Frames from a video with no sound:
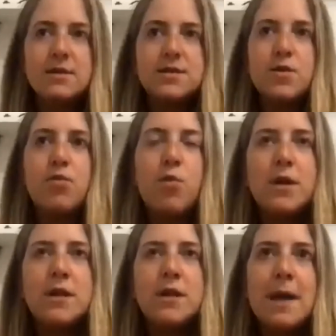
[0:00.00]
And so
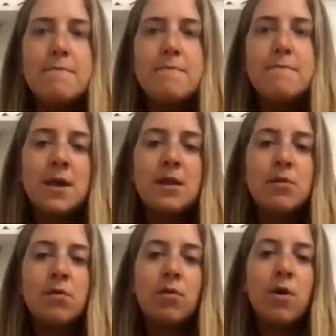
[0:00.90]
what does that
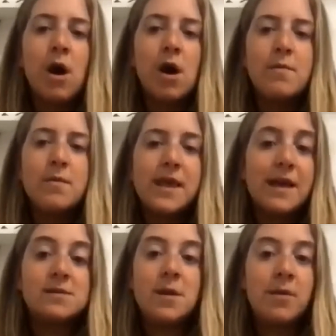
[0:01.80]
mean? Um, like
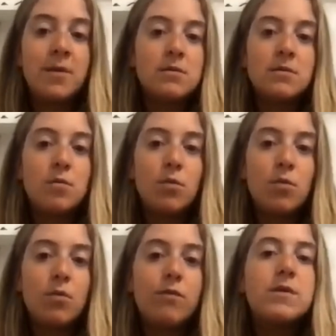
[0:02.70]
if someone,
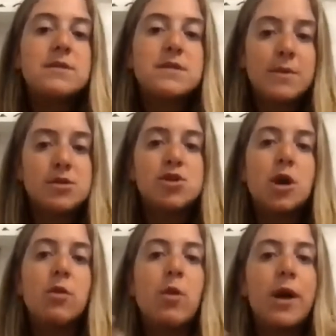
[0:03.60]
if someone's mm-hmm.
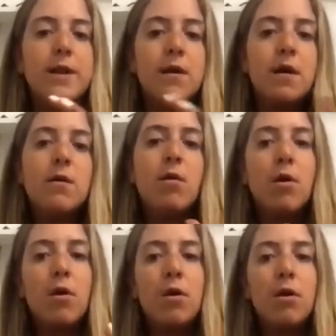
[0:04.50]
chart one
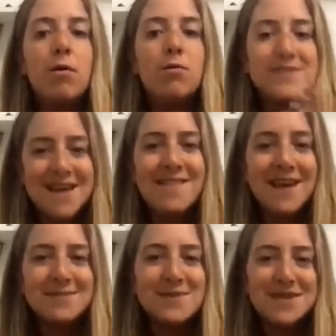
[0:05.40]
was in
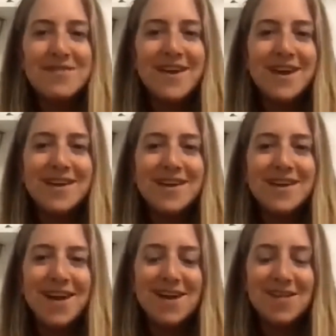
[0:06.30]
that specific sign.